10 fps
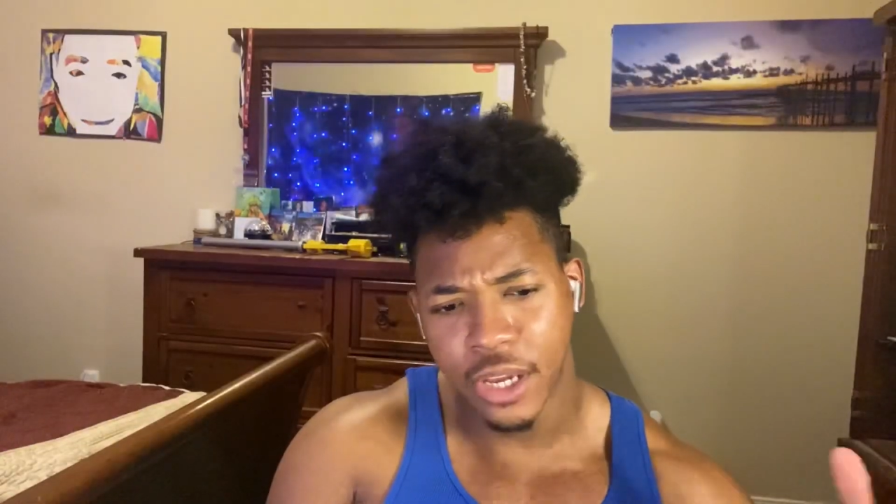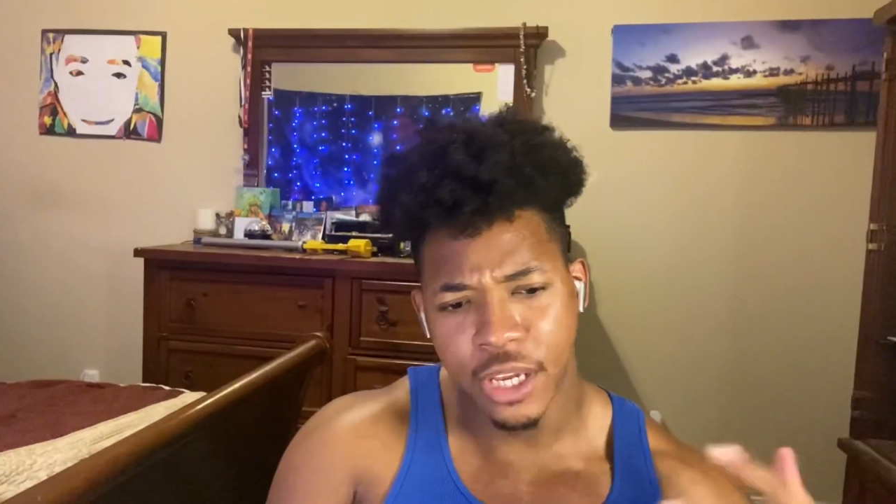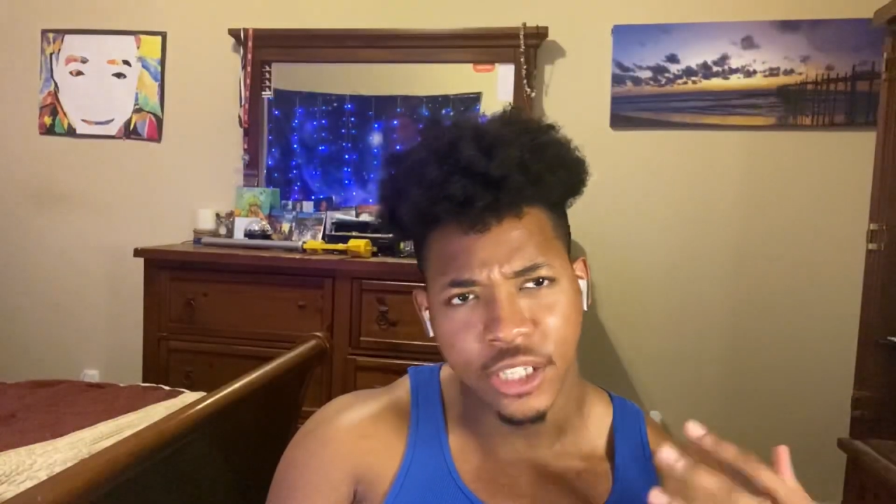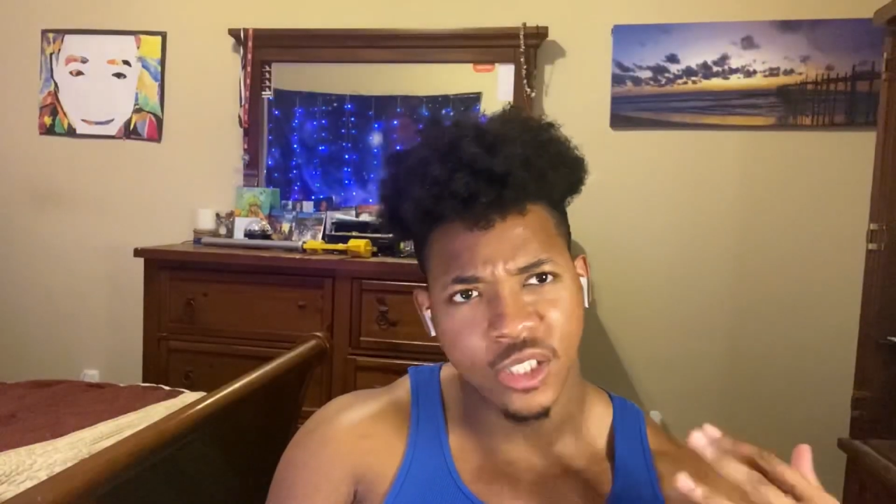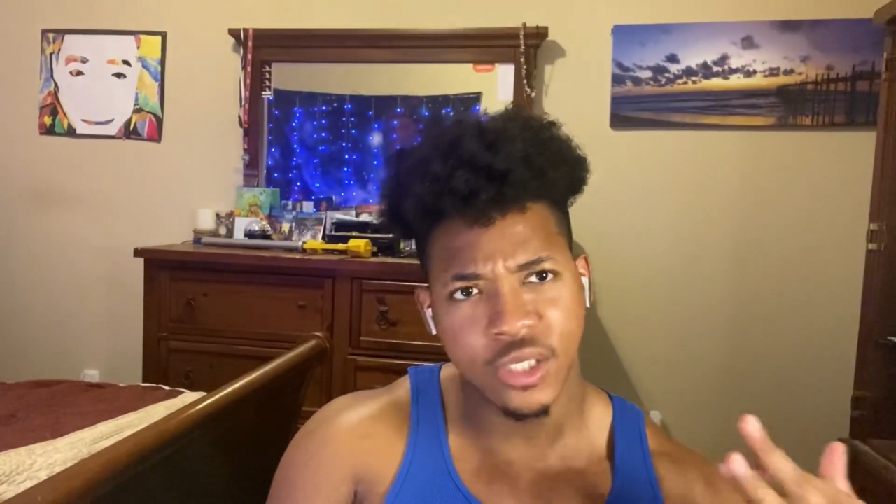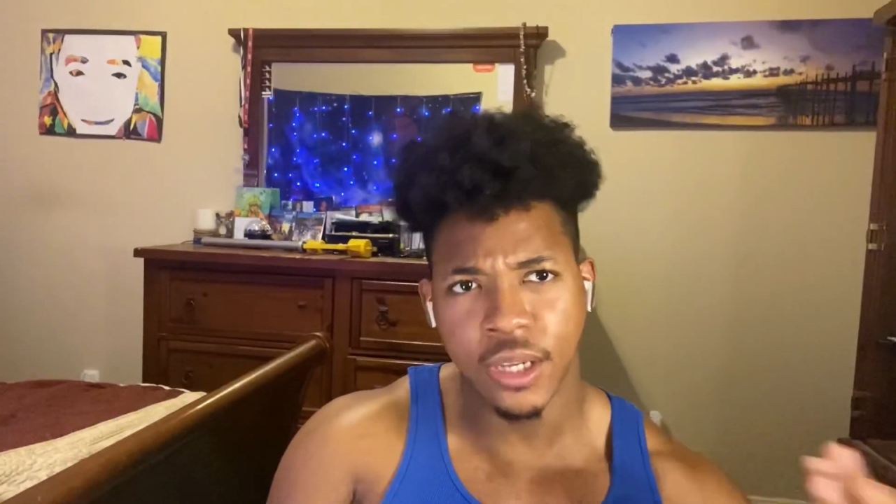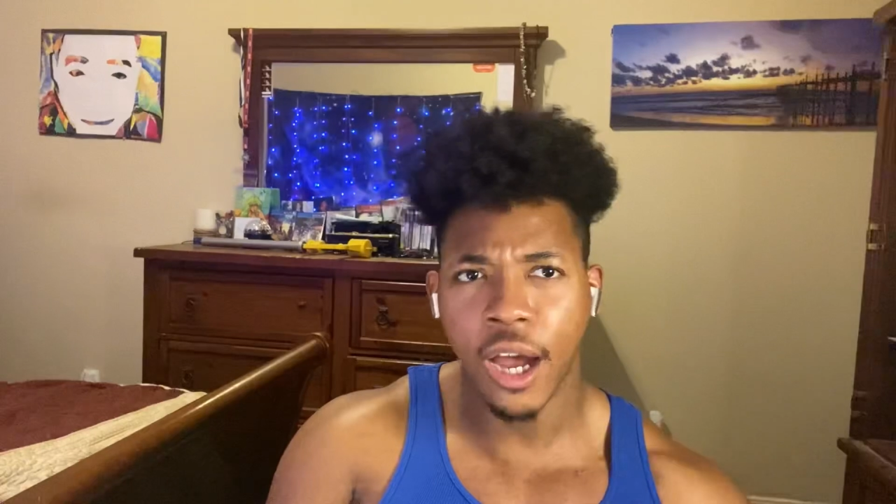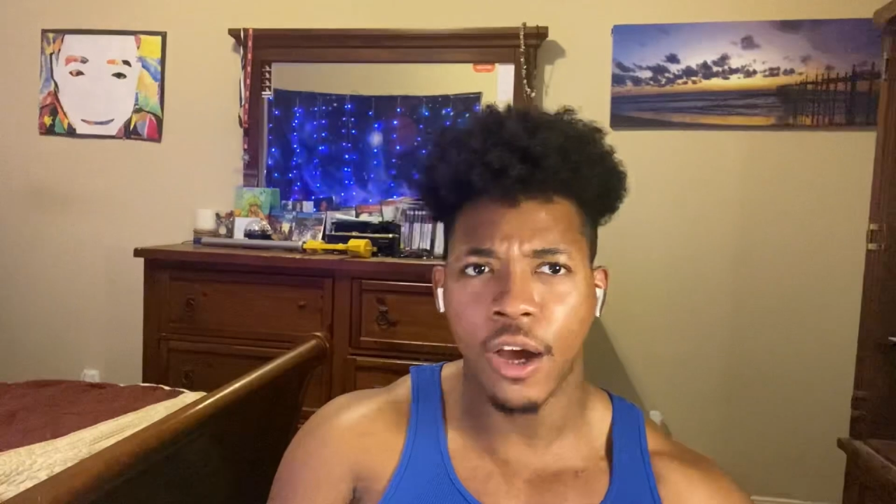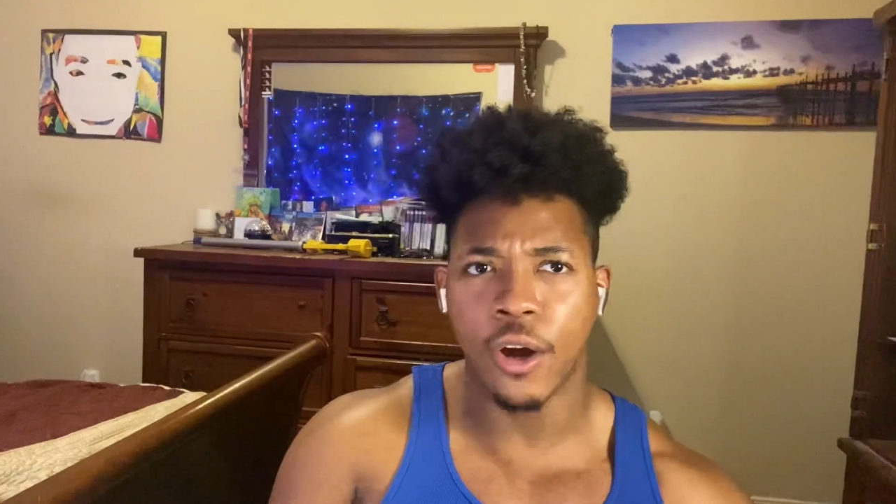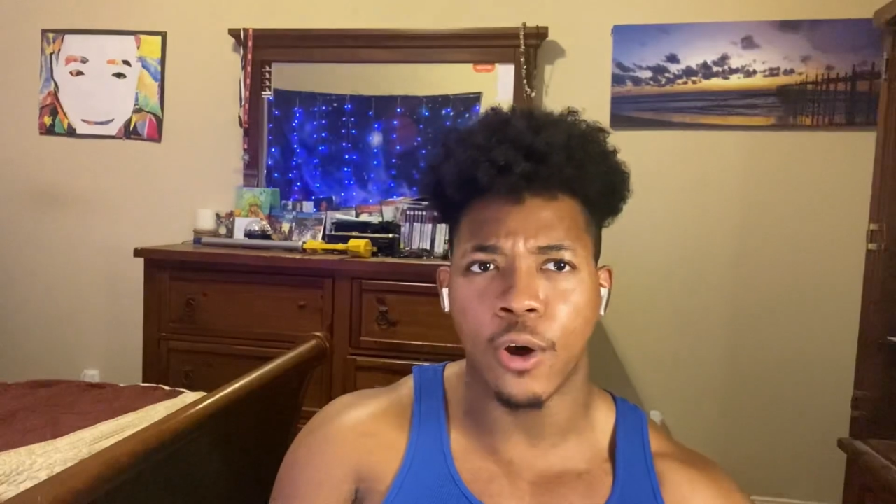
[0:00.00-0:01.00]

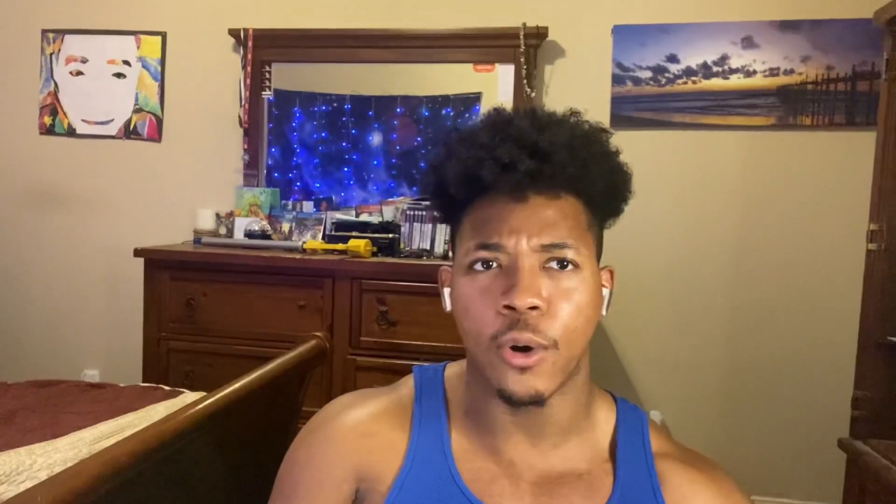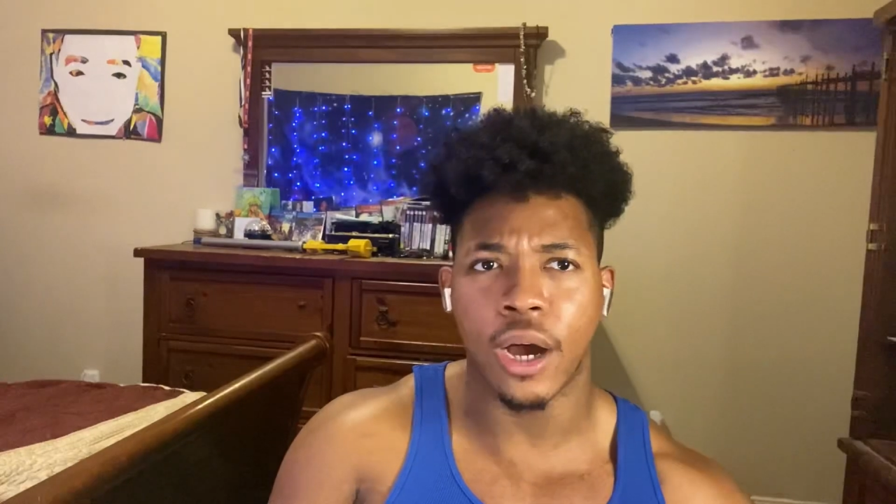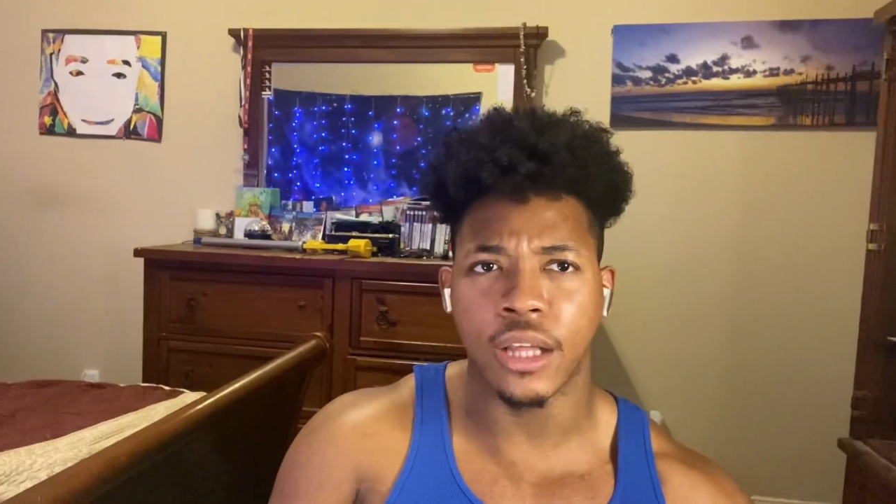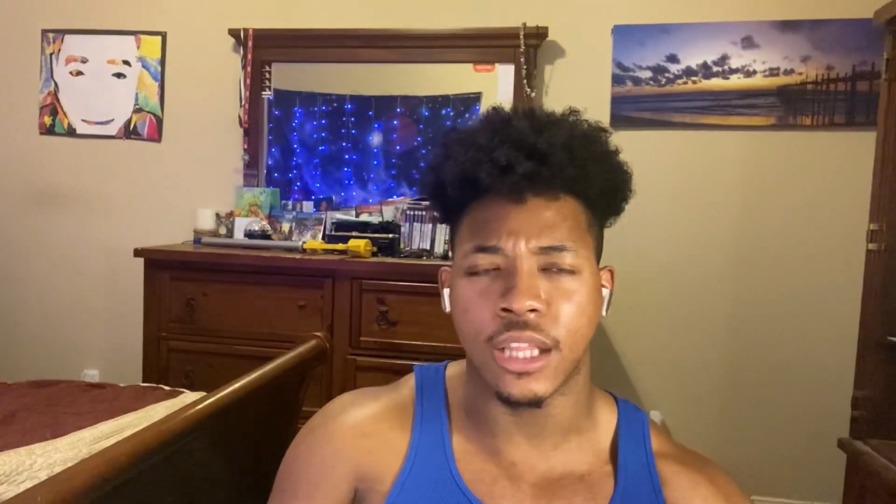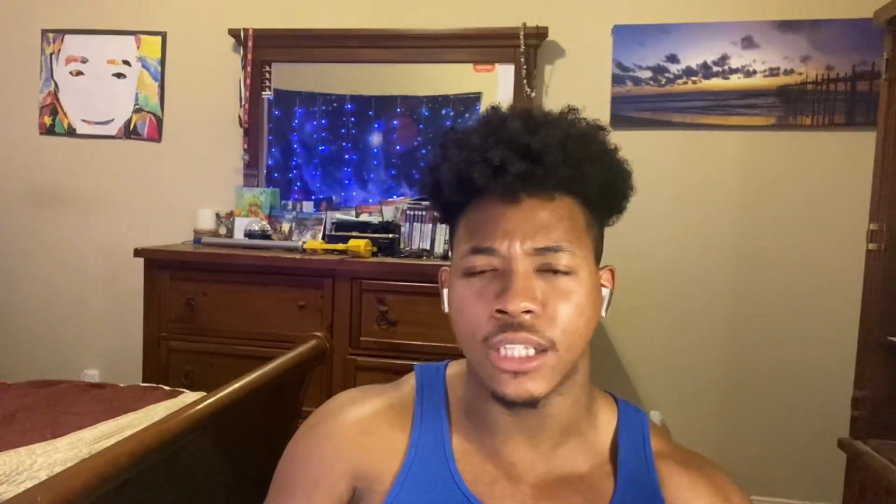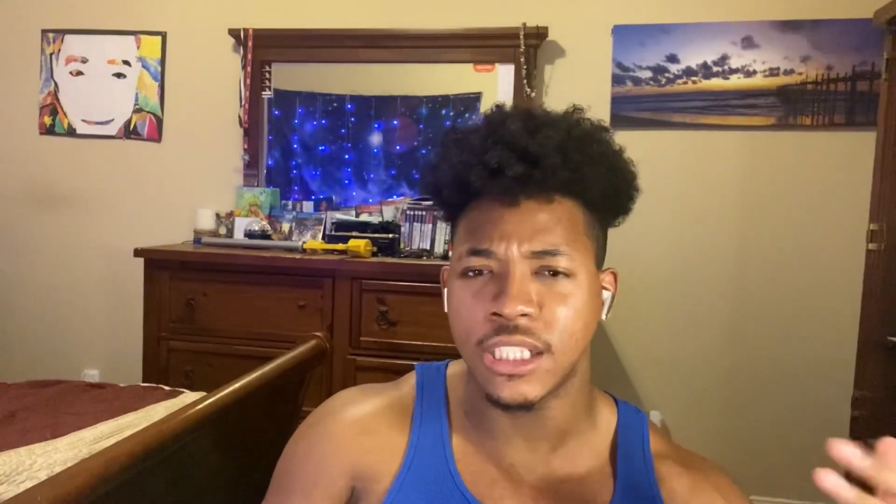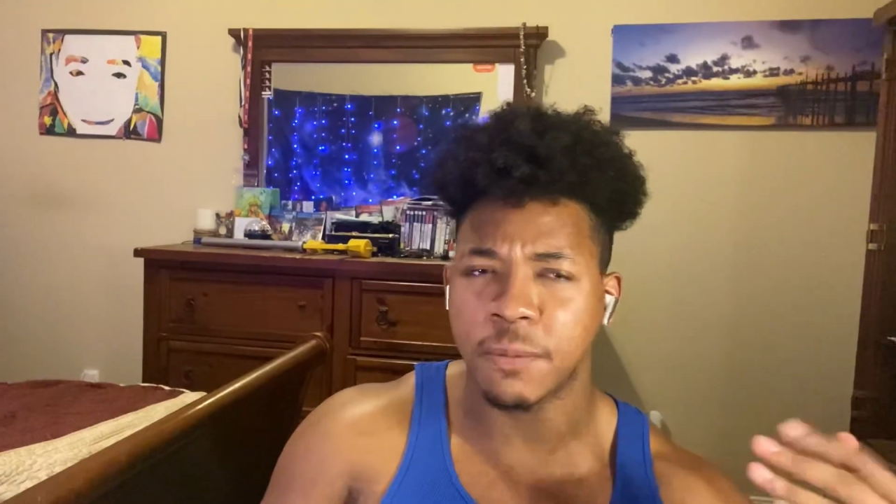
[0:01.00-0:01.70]
So this is